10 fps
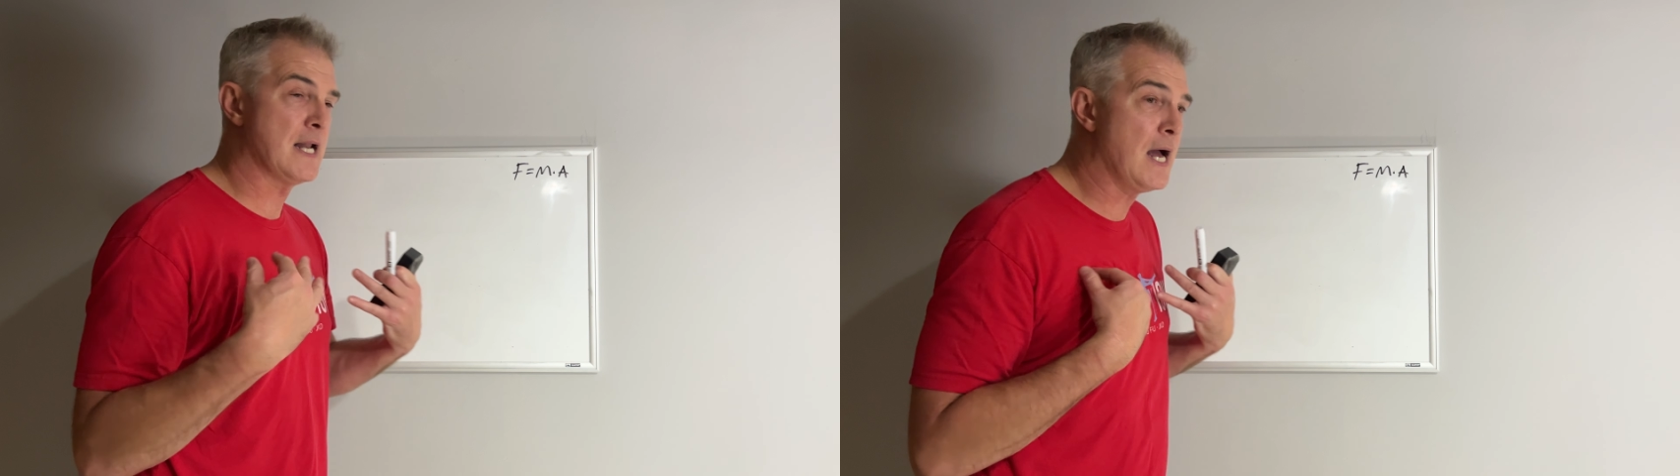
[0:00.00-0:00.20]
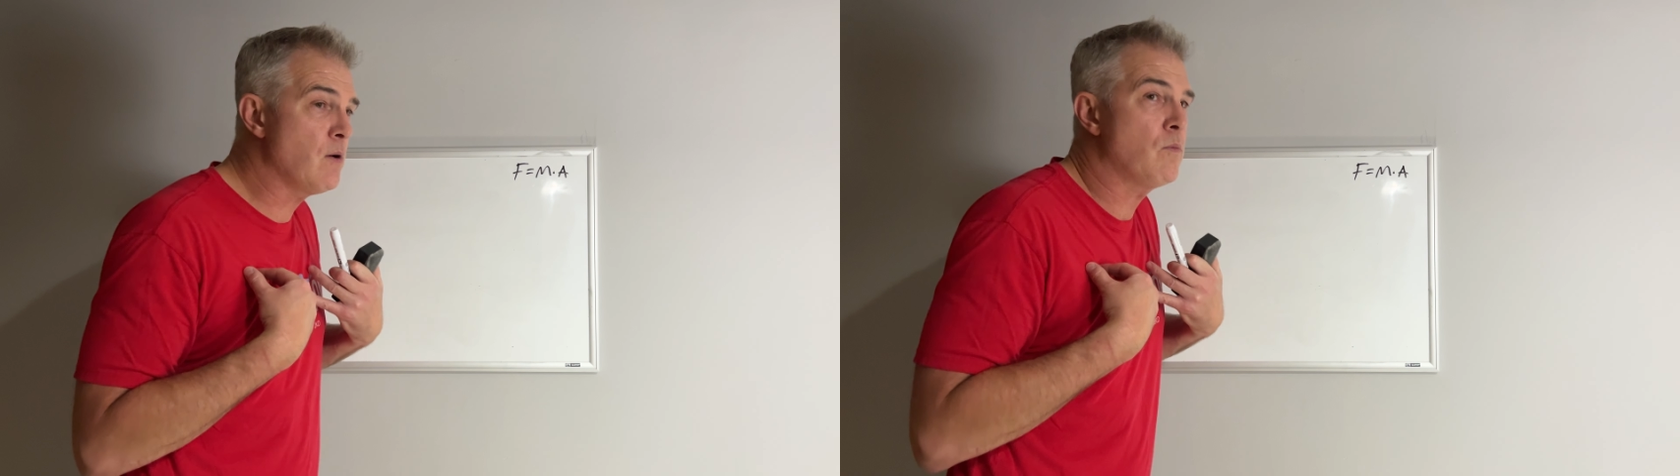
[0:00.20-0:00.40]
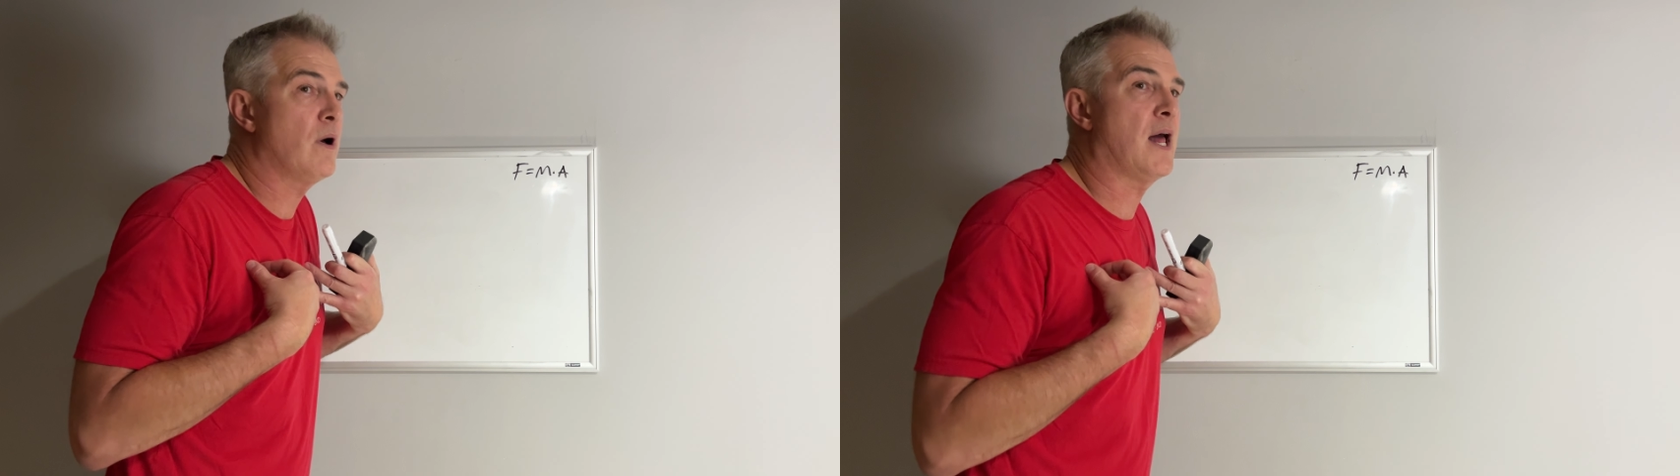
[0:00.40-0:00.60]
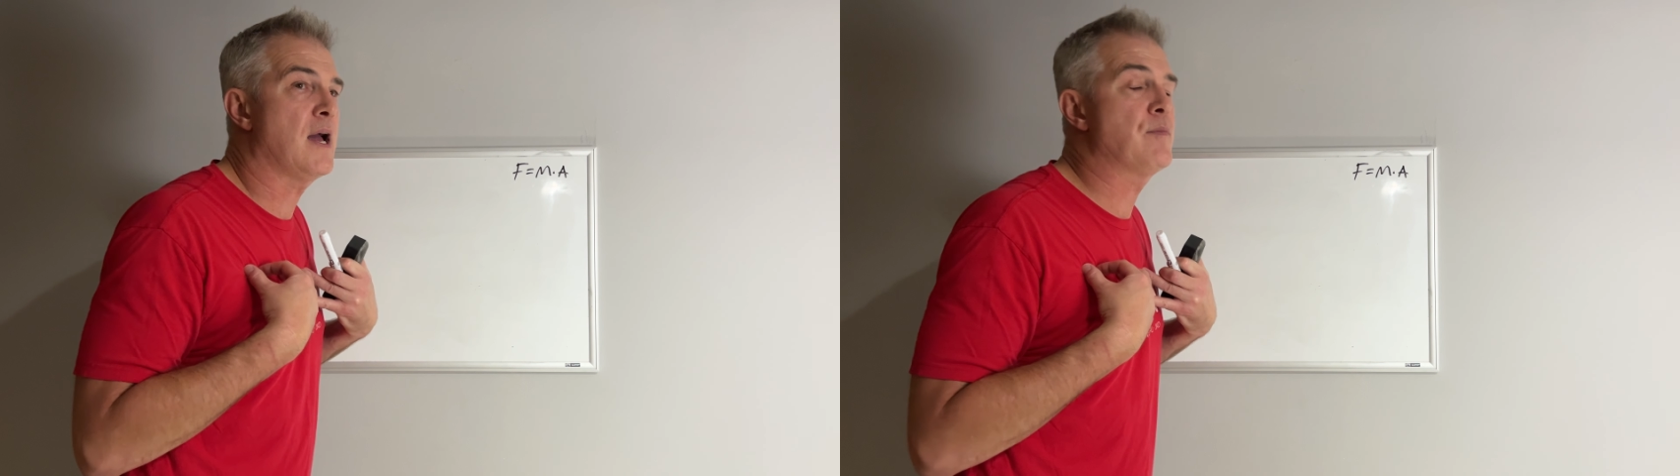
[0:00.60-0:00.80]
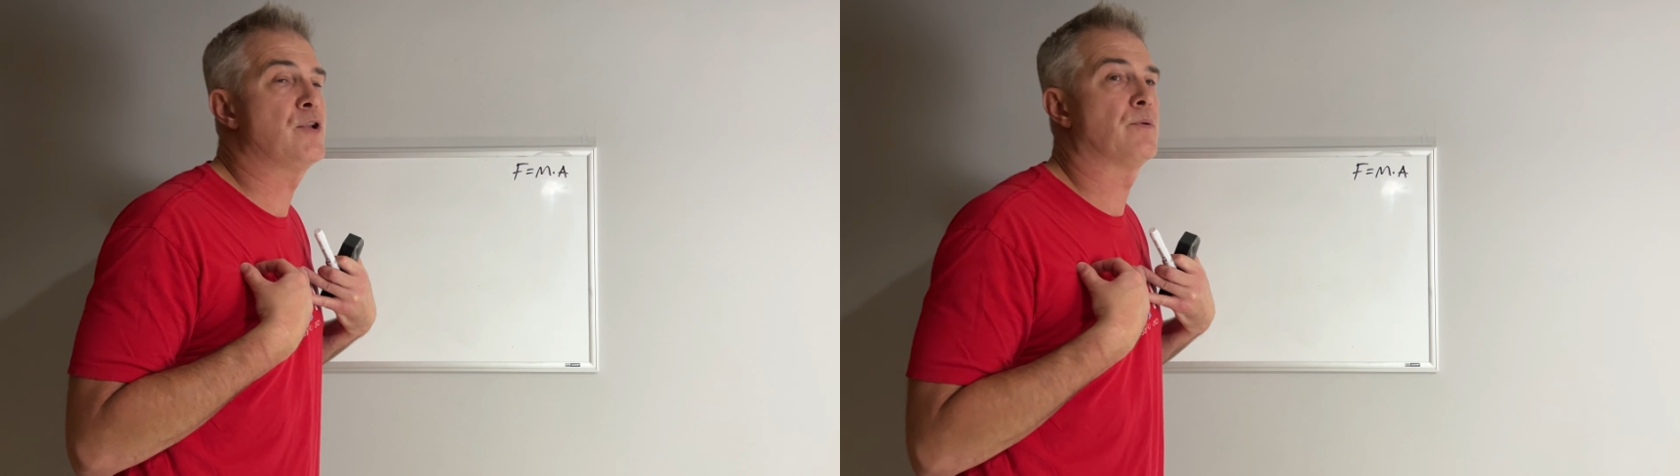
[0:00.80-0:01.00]
not what
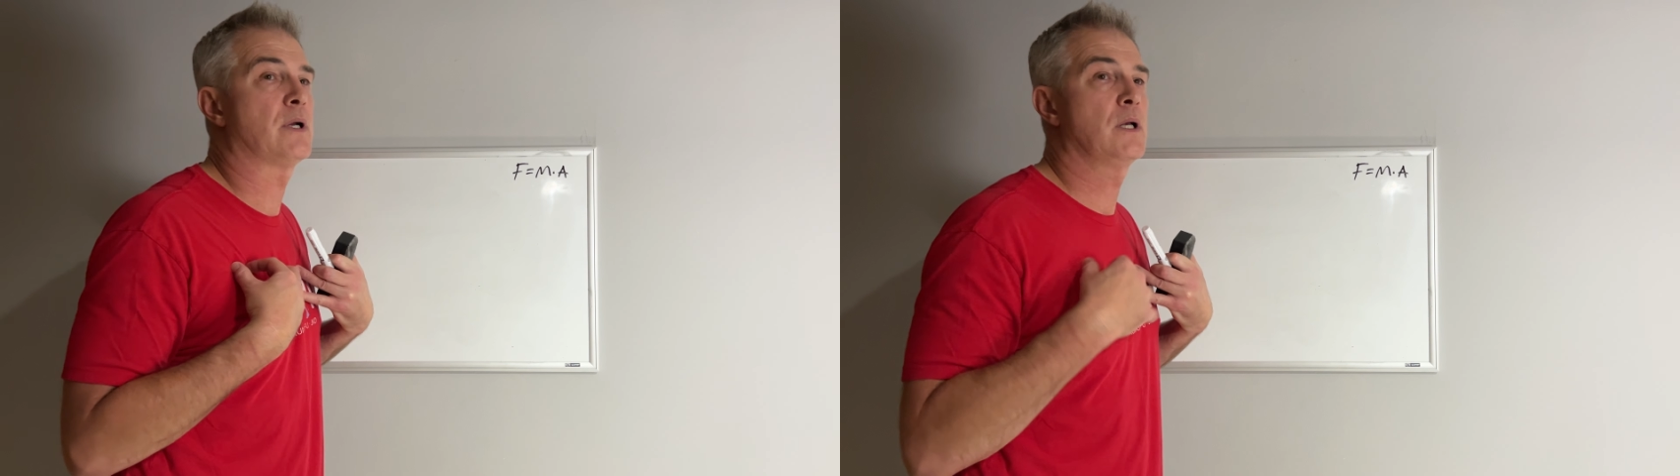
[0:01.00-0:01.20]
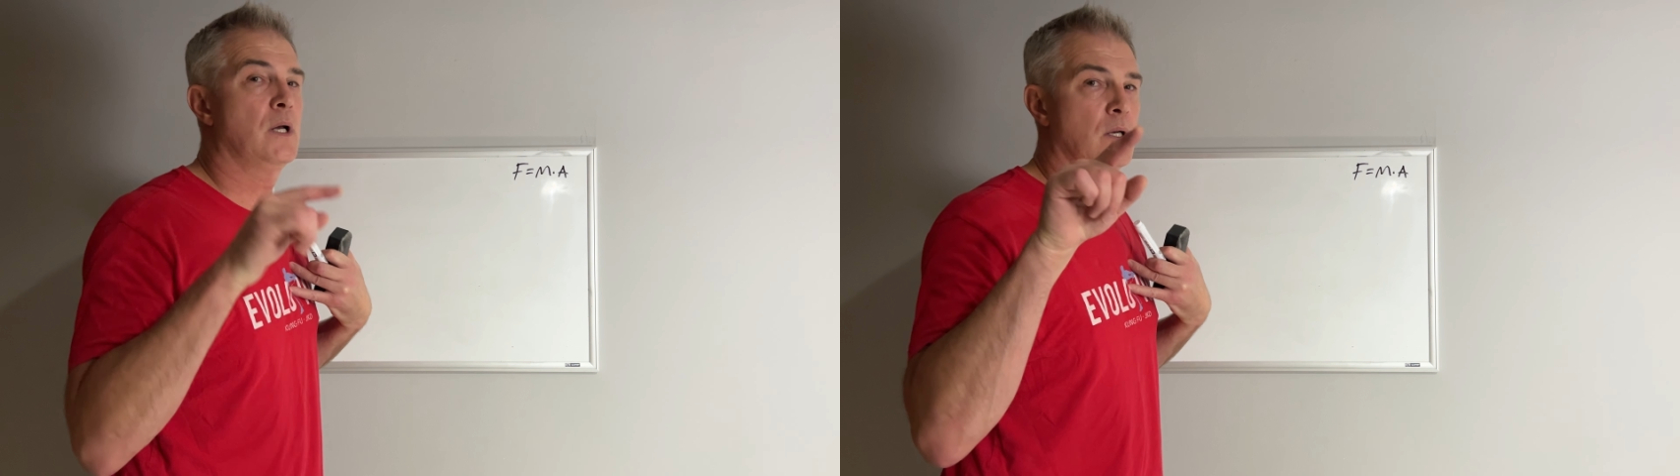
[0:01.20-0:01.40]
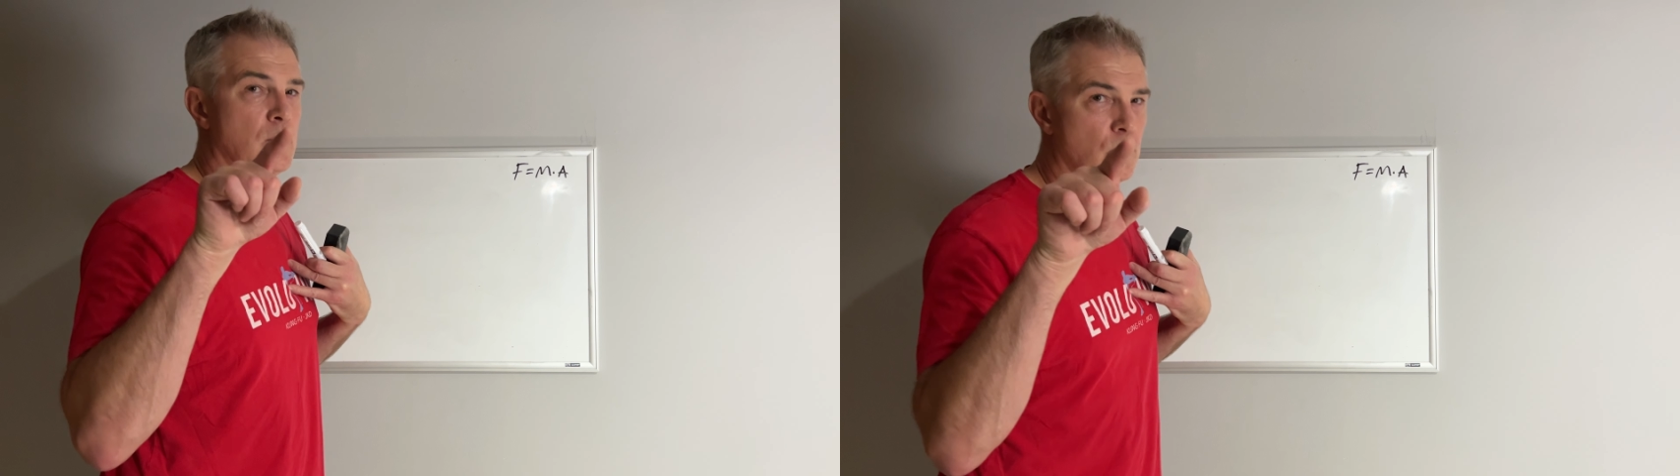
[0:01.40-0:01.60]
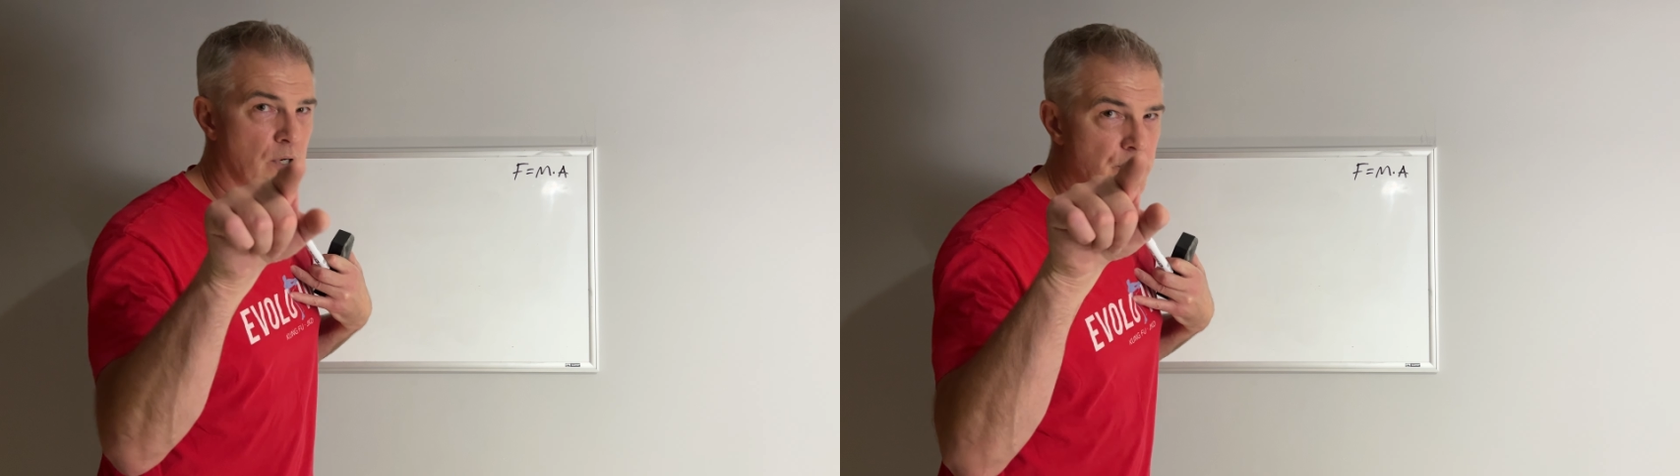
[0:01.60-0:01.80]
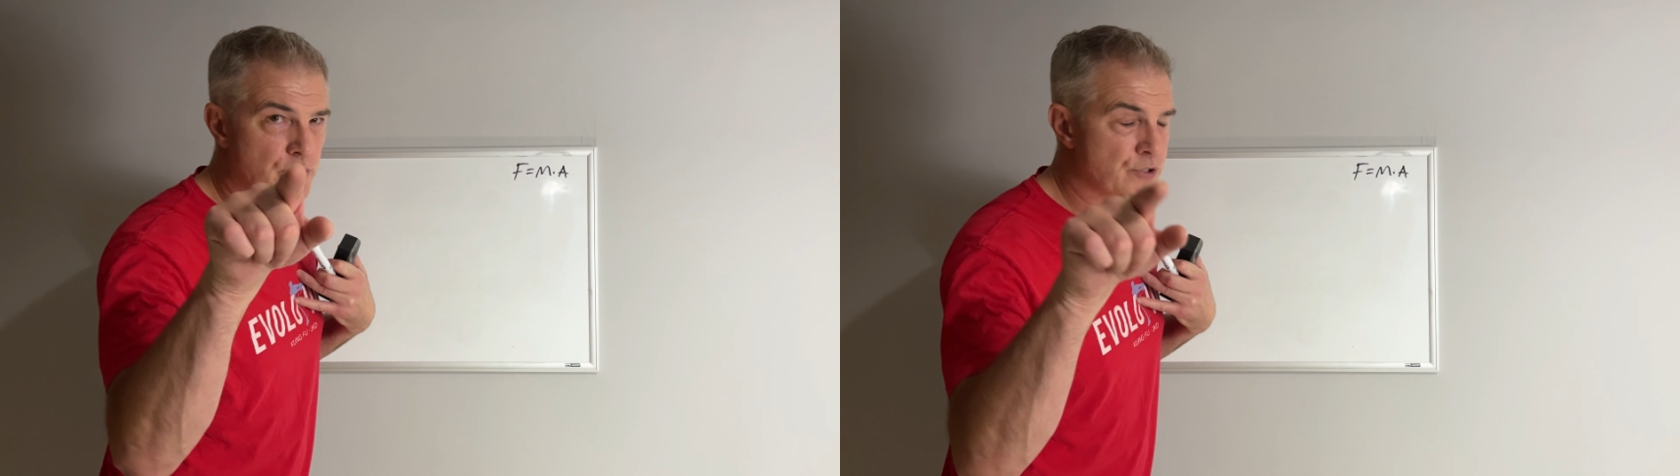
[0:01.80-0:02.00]
I'm doing,
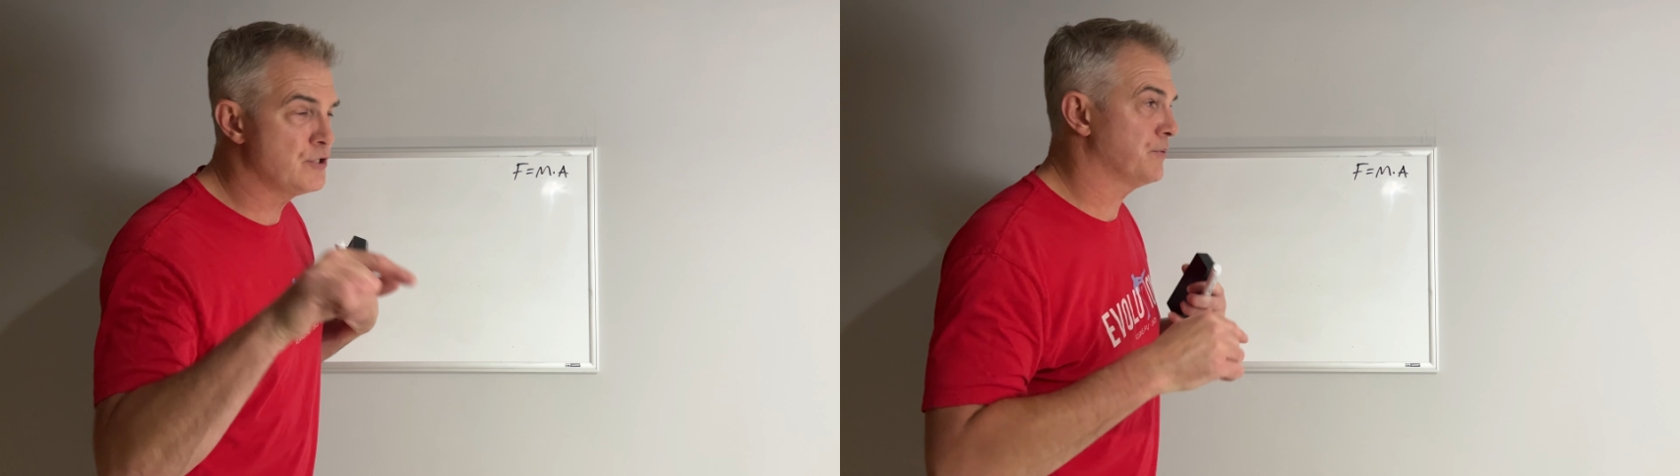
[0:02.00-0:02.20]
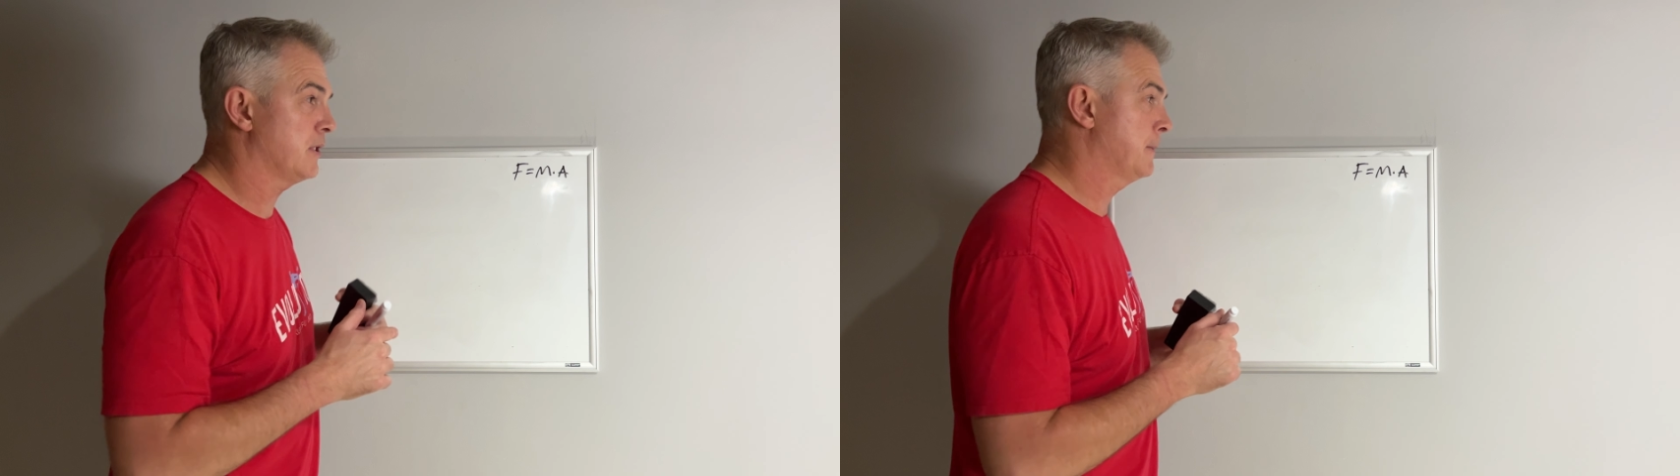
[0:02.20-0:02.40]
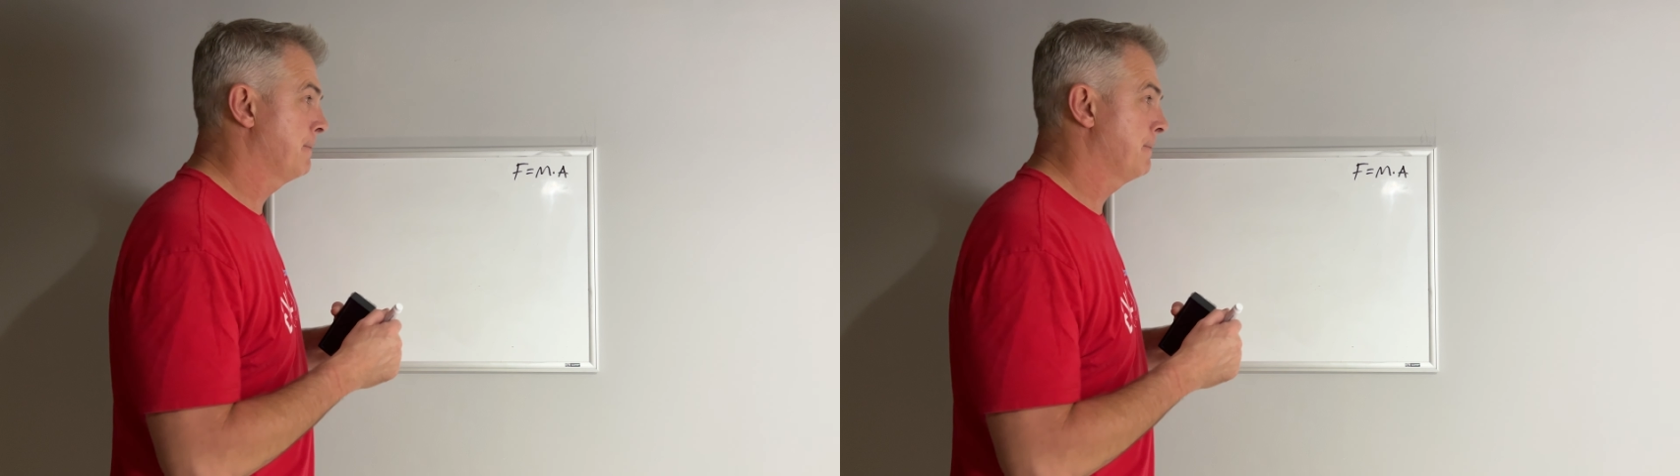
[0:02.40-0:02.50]
what you're doing.